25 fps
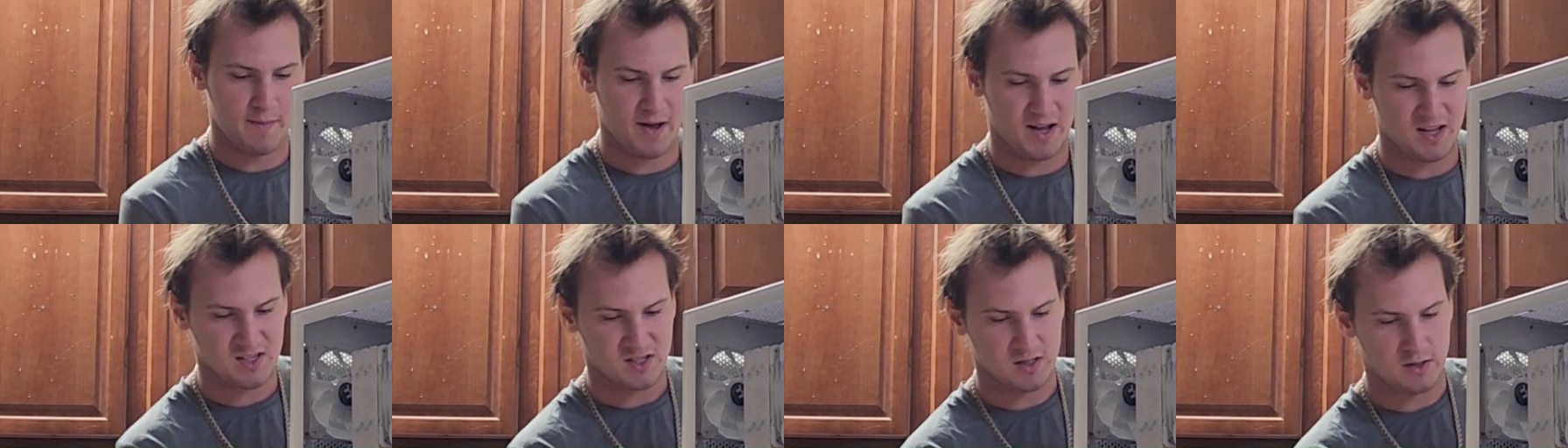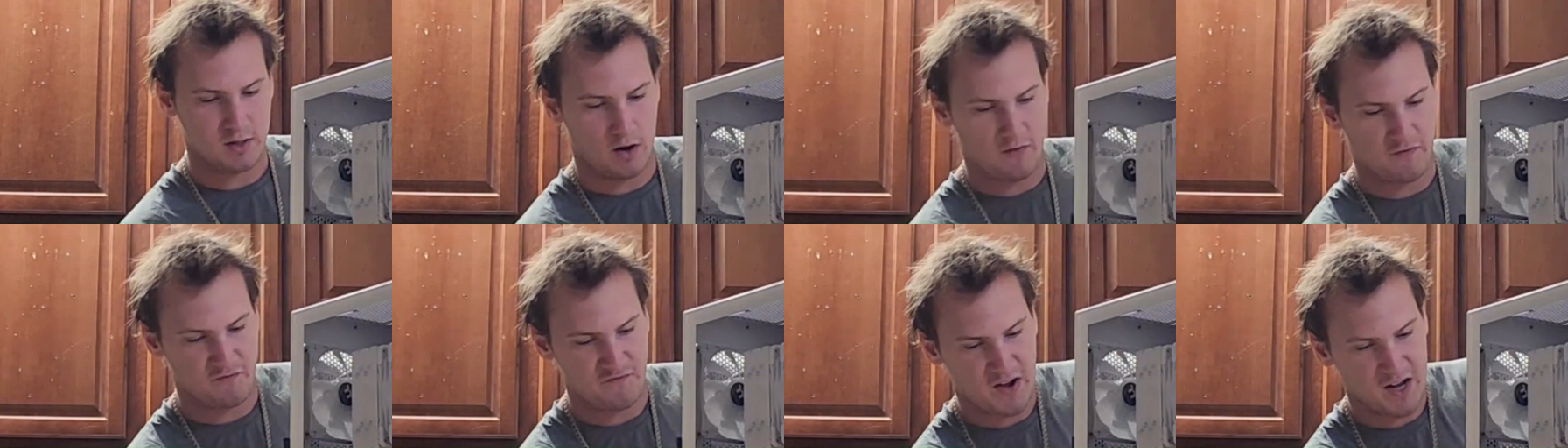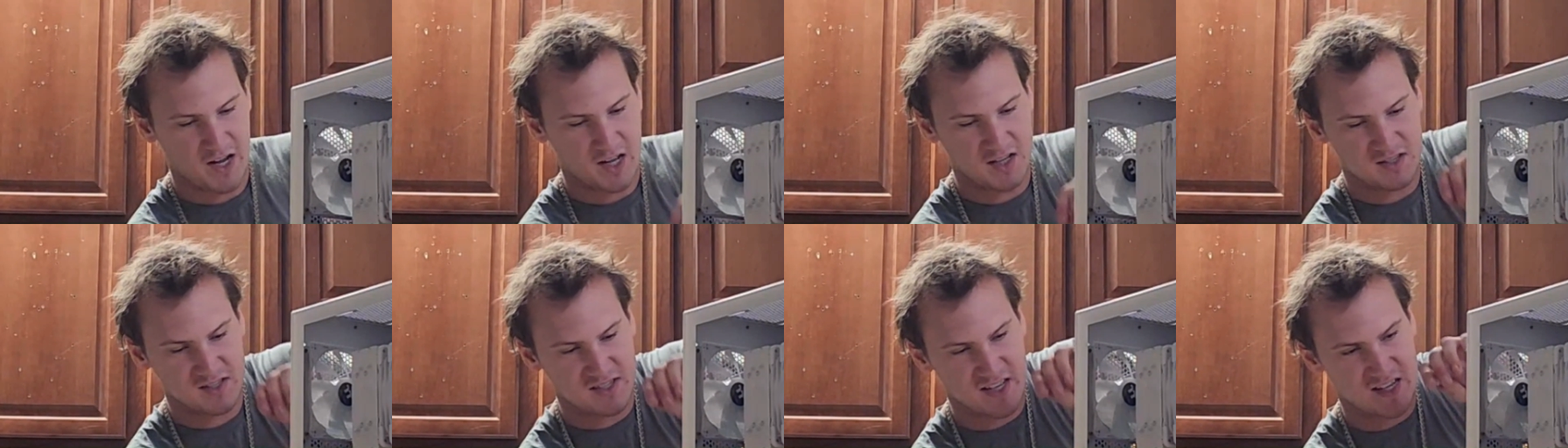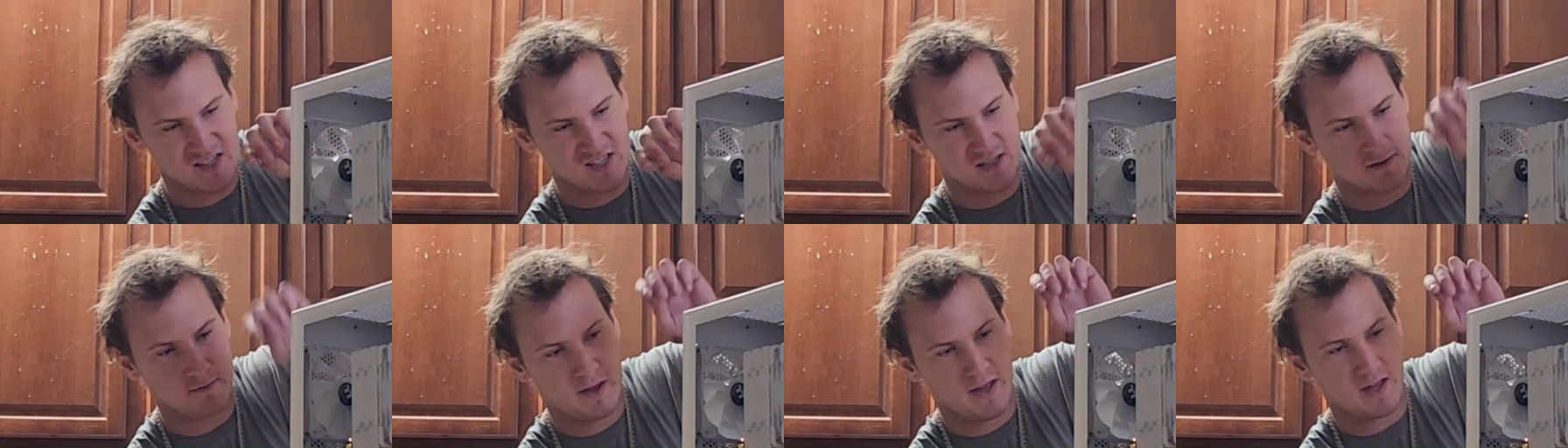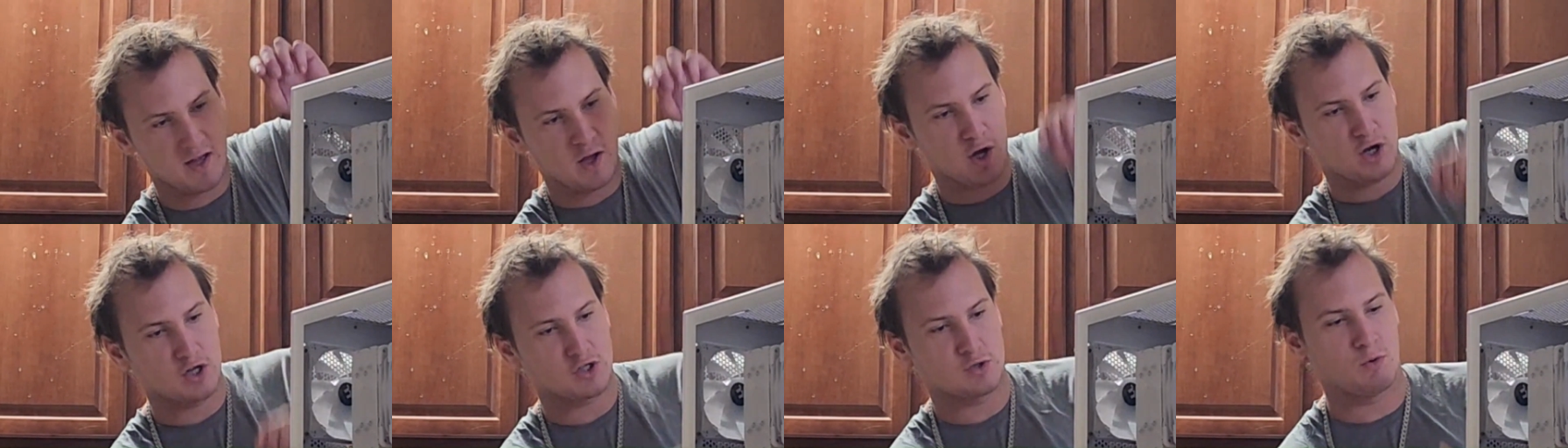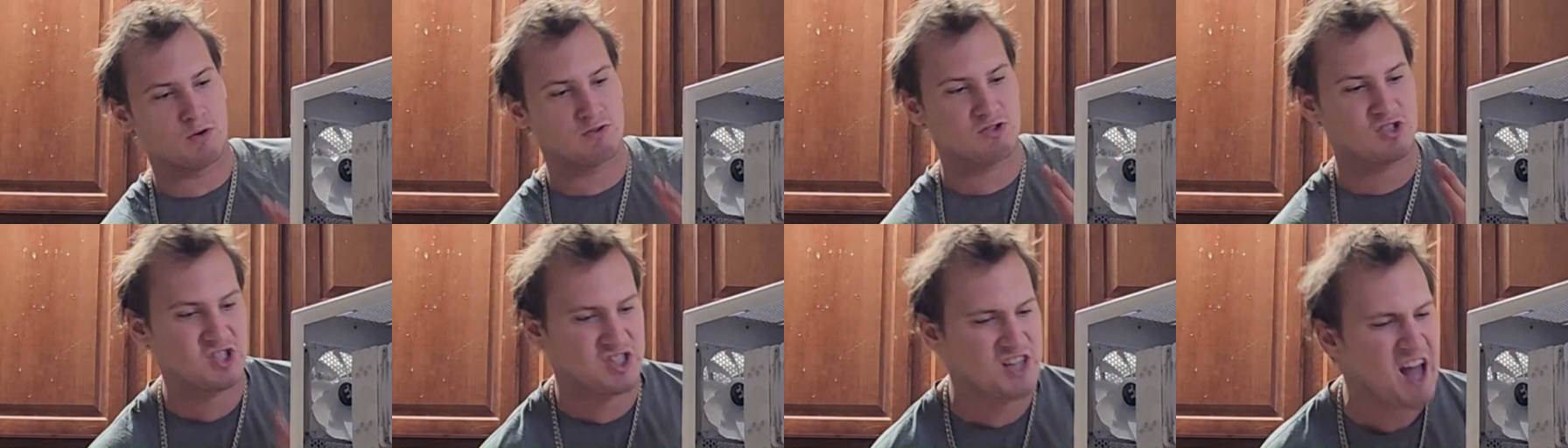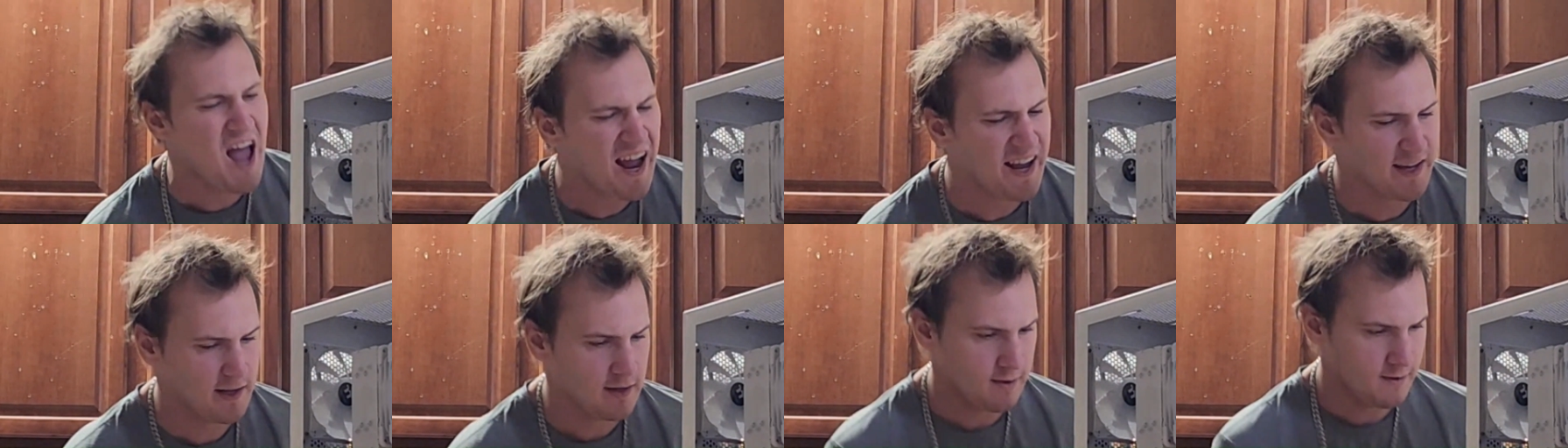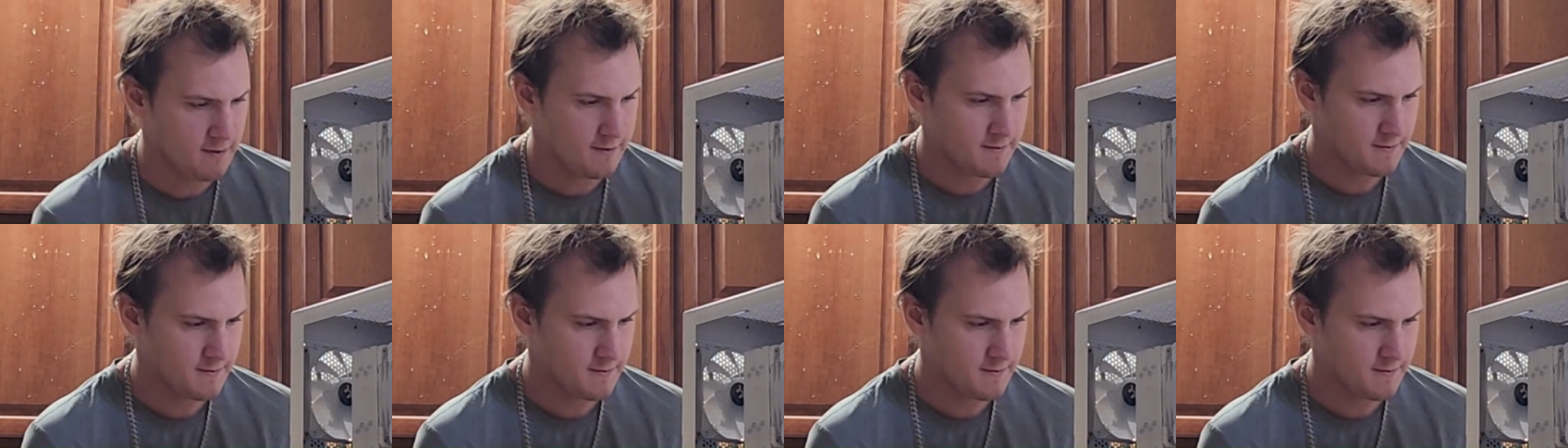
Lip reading: it makes no fucking sense to me because it won't stay.